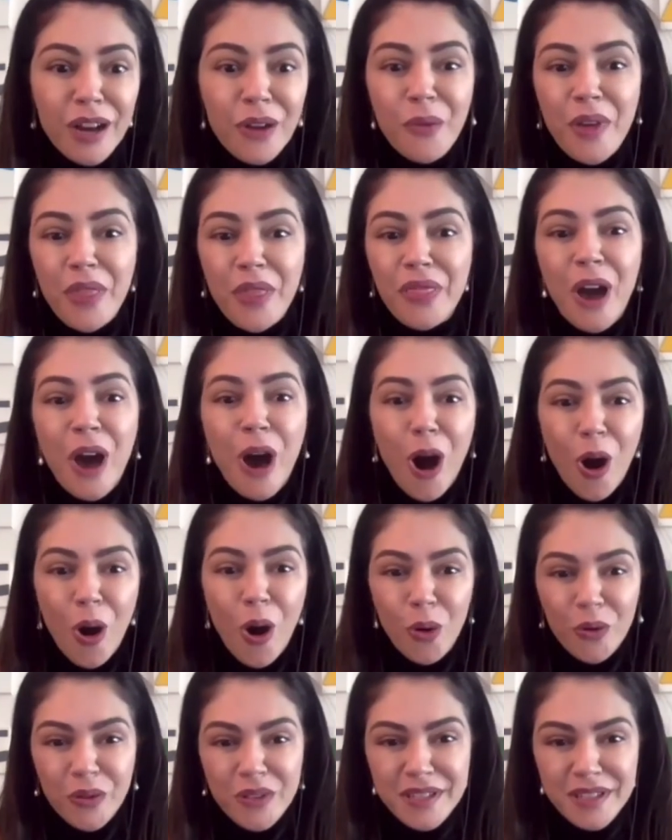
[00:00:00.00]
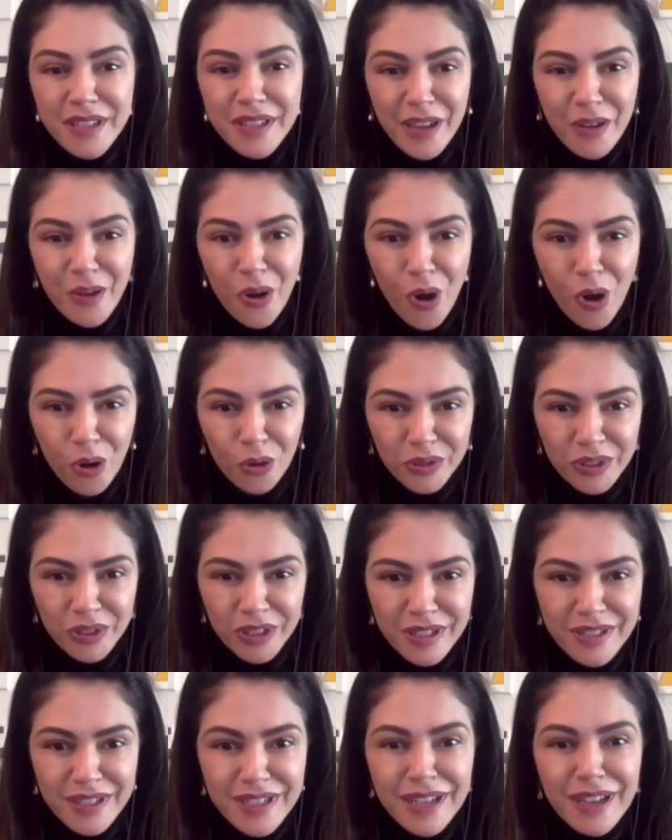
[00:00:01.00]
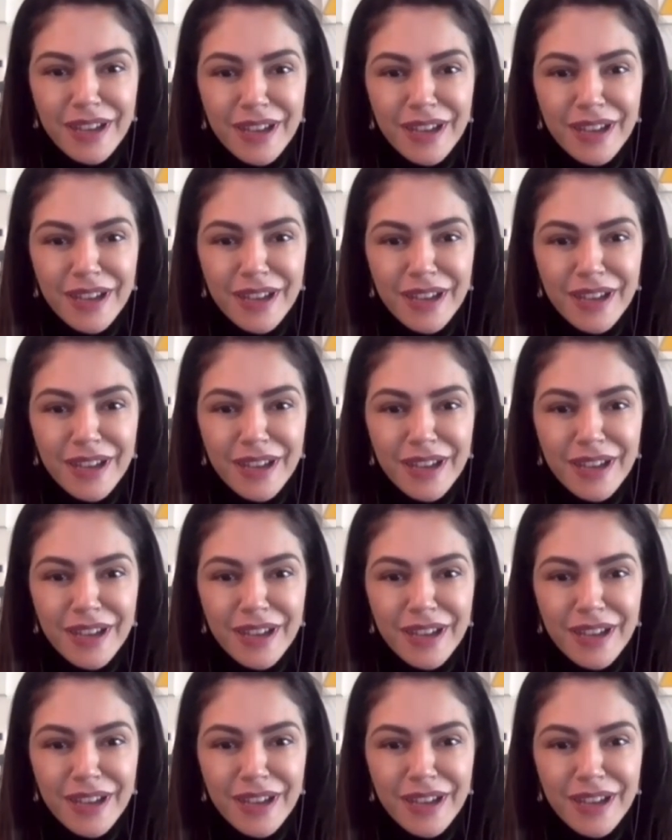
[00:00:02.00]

with all stakeholders.